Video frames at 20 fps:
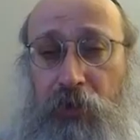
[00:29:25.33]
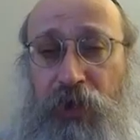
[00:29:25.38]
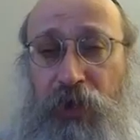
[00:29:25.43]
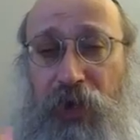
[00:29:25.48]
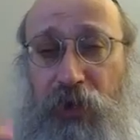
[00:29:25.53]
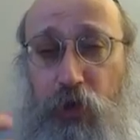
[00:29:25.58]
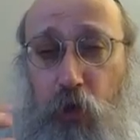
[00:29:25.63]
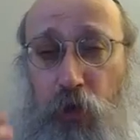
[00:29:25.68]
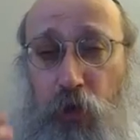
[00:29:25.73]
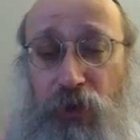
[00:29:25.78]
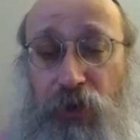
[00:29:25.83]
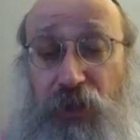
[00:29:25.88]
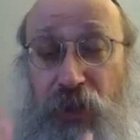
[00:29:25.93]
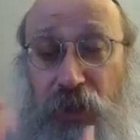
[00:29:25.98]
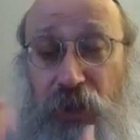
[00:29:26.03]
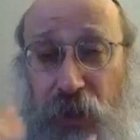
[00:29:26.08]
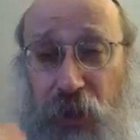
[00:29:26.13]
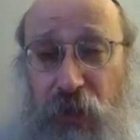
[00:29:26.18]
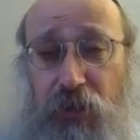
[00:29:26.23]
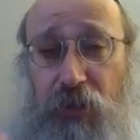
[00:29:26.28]
that was
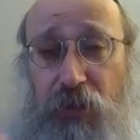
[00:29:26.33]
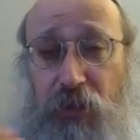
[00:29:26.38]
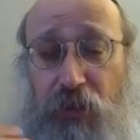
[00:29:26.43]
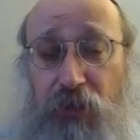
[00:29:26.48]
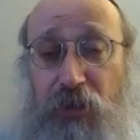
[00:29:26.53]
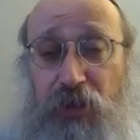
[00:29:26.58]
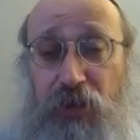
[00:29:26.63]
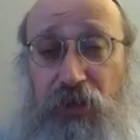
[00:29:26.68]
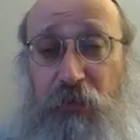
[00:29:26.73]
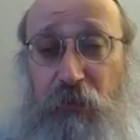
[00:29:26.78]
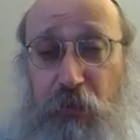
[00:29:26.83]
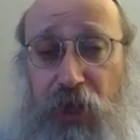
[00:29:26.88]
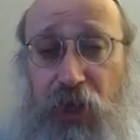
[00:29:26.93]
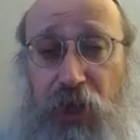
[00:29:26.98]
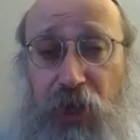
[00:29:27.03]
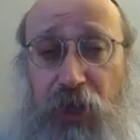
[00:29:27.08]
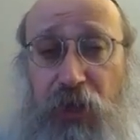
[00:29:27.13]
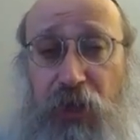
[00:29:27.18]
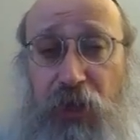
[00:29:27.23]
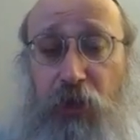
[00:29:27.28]
hidden in the
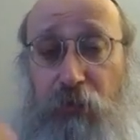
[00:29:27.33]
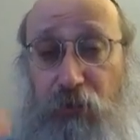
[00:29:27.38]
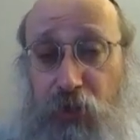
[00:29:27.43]
splitting